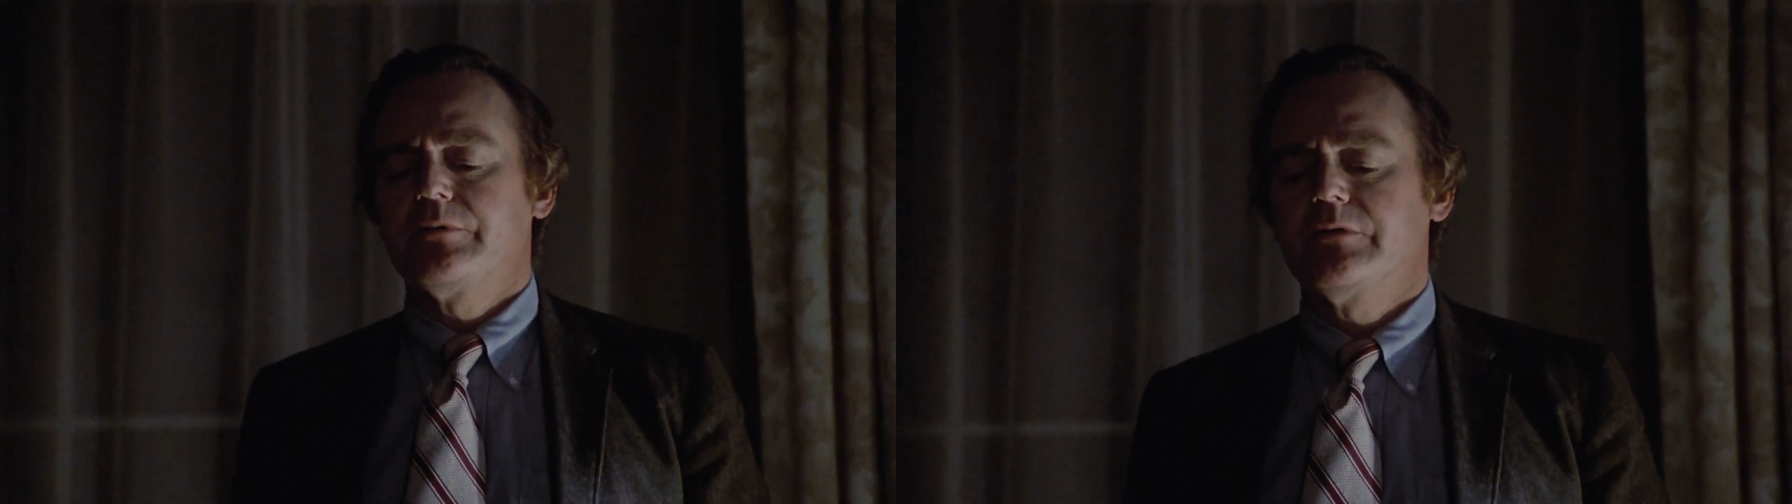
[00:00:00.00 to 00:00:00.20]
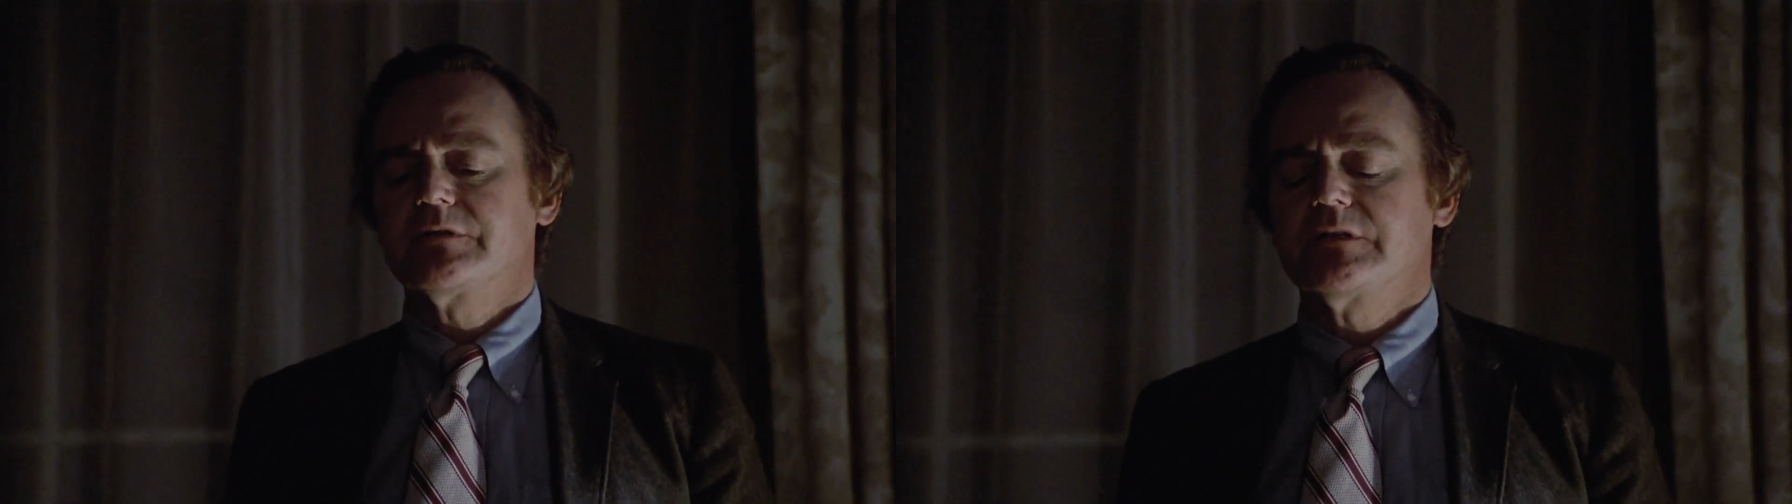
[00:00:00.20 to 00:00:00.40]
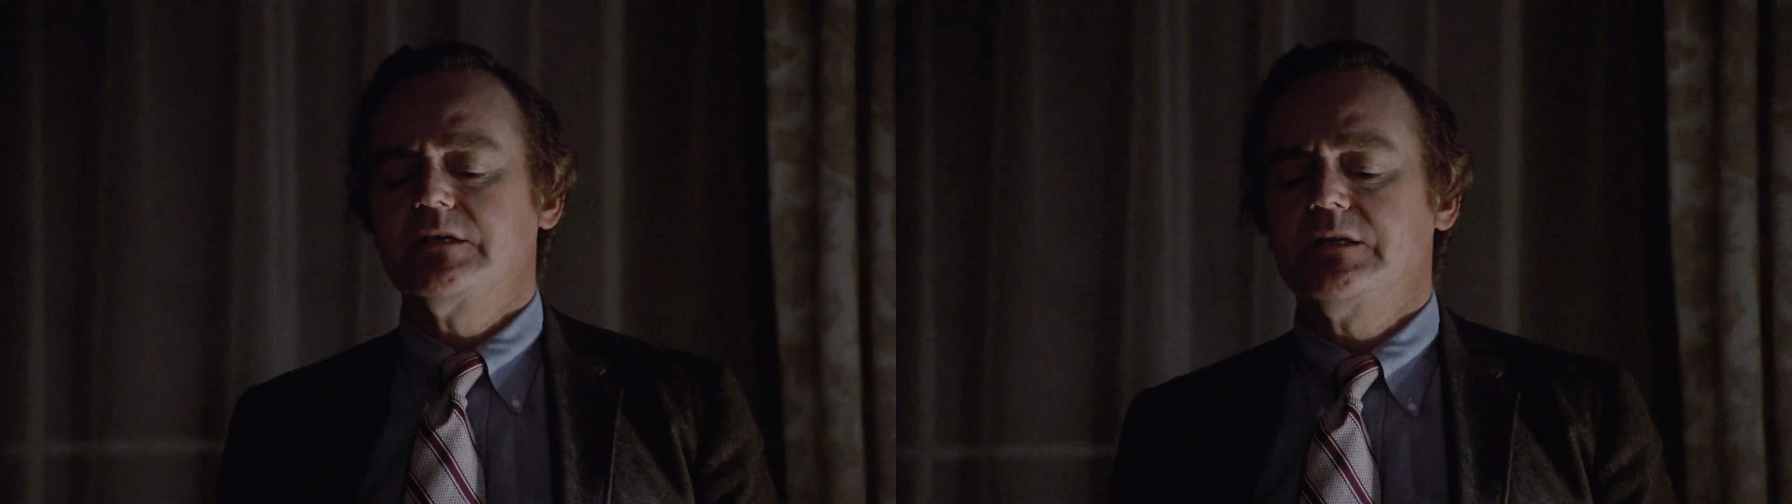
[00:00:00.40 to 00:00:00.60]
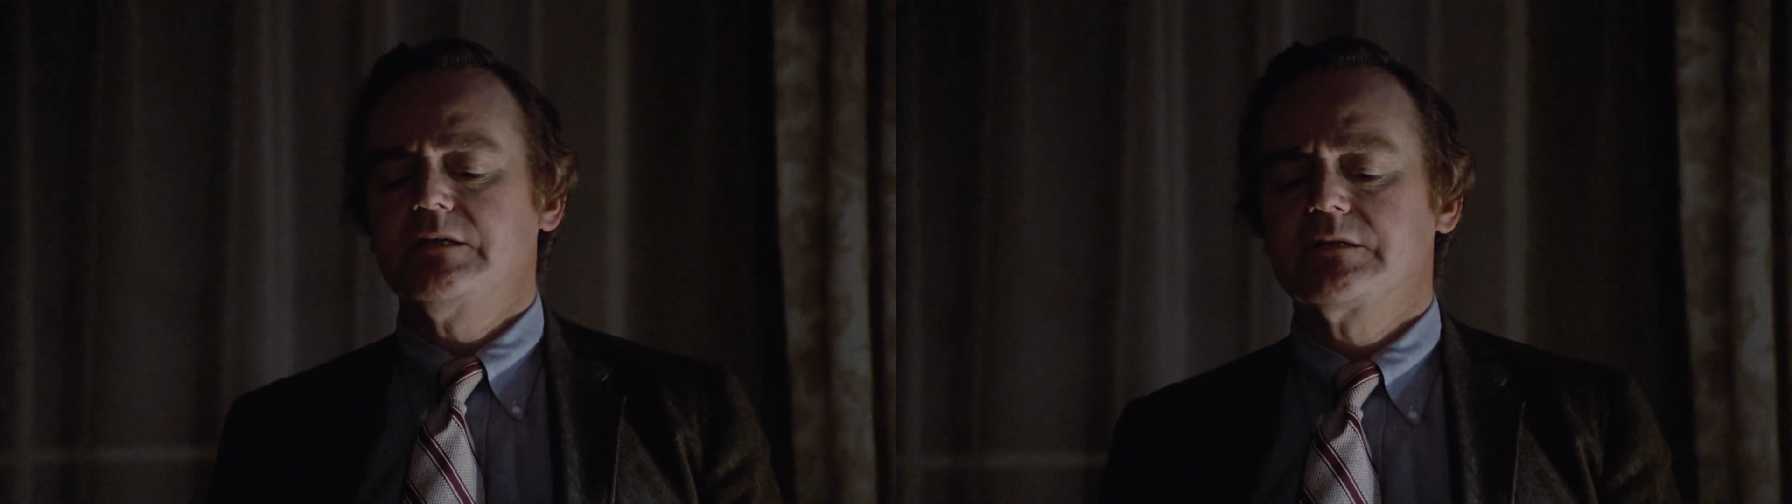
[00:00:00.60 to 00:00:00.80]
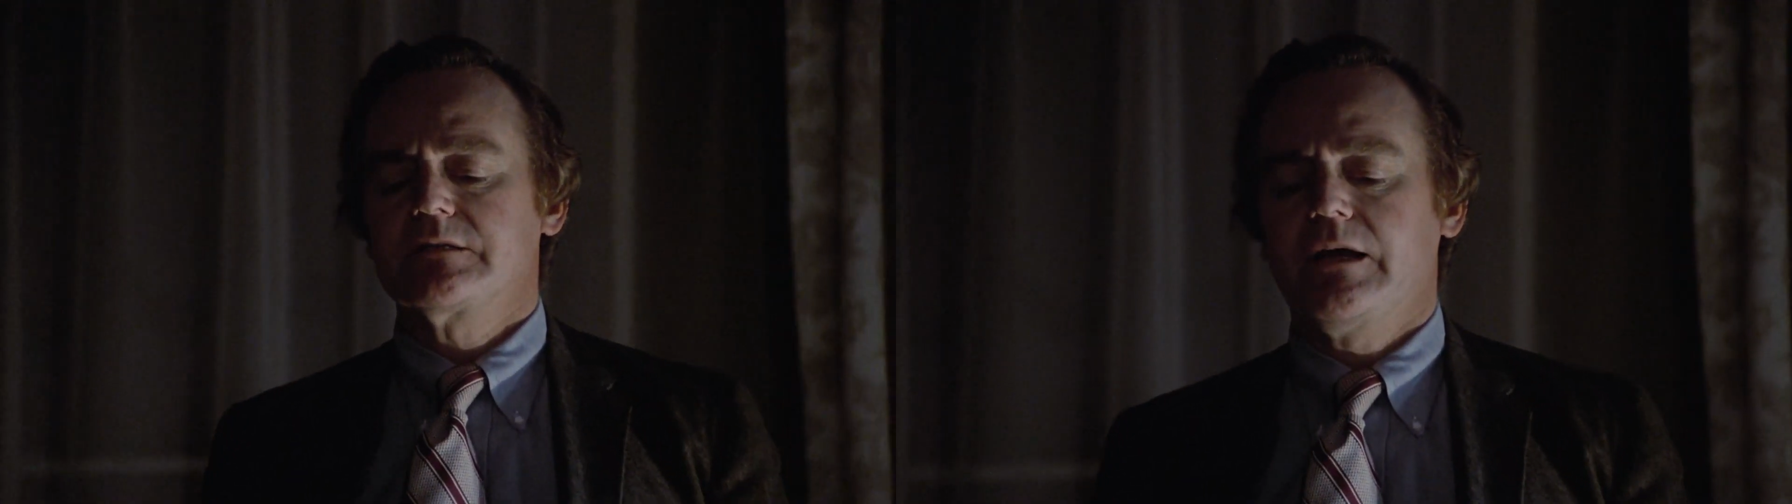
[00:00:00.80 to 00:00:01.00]
person
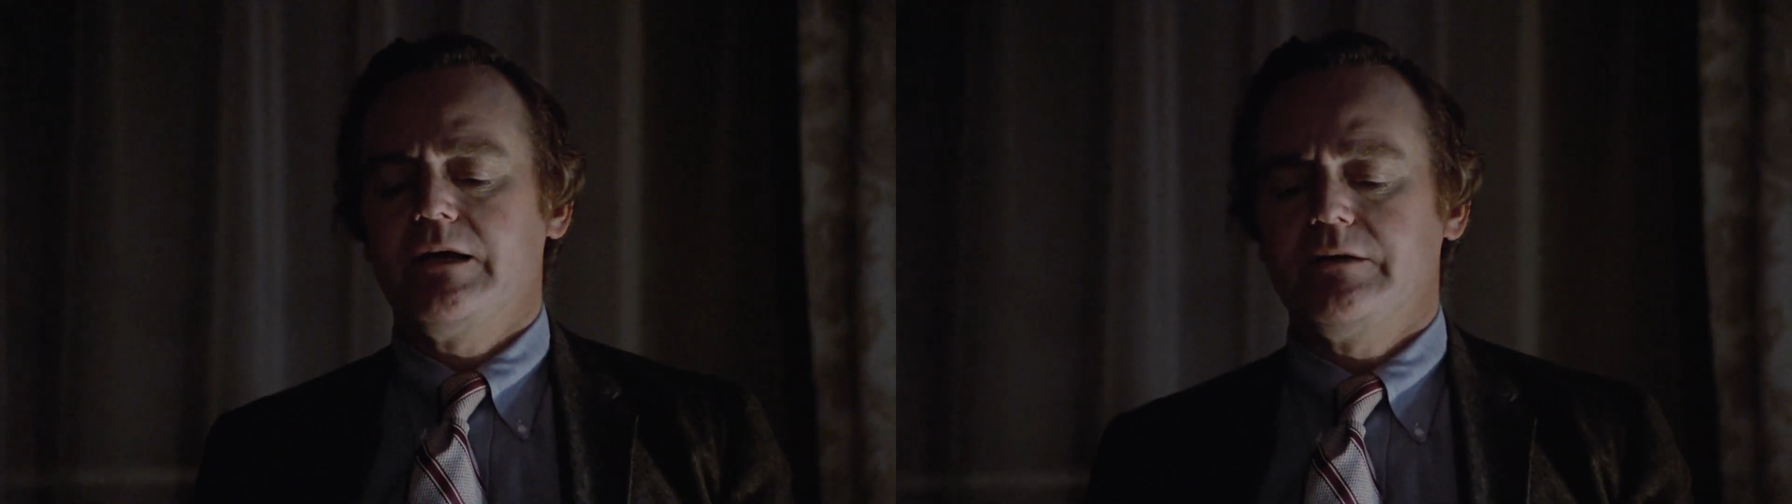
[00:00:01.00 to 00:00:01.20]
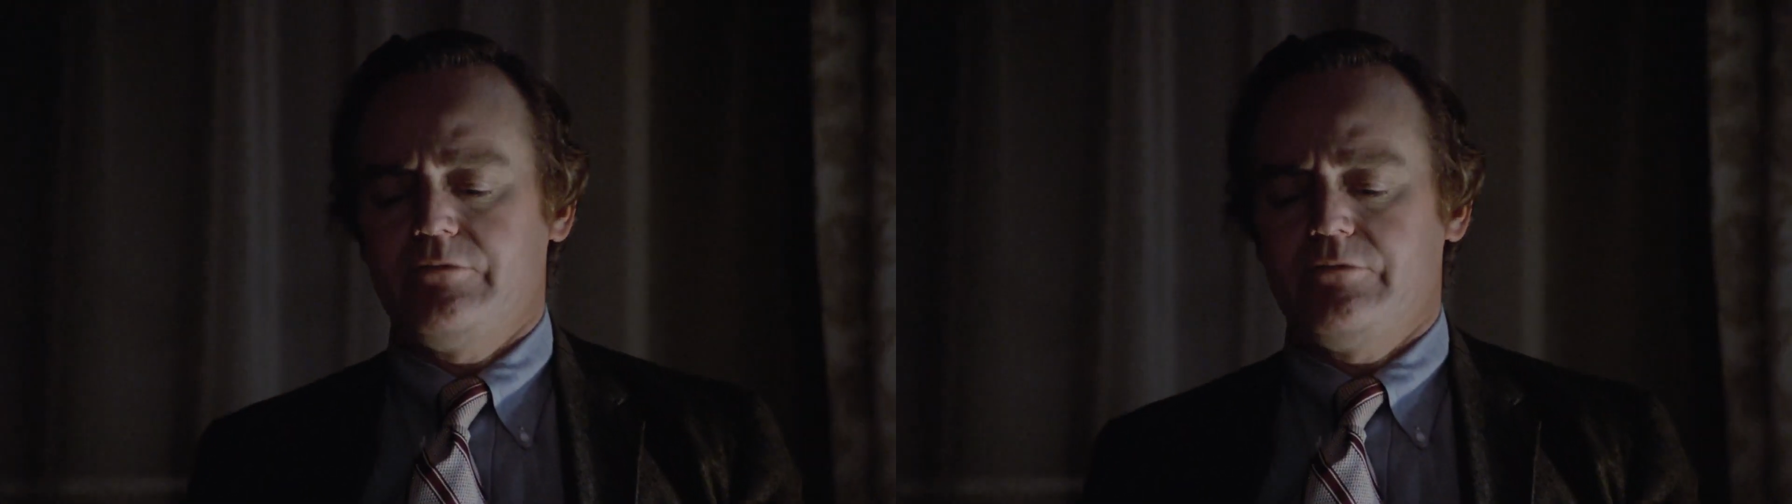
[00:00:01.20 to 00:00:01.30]
inside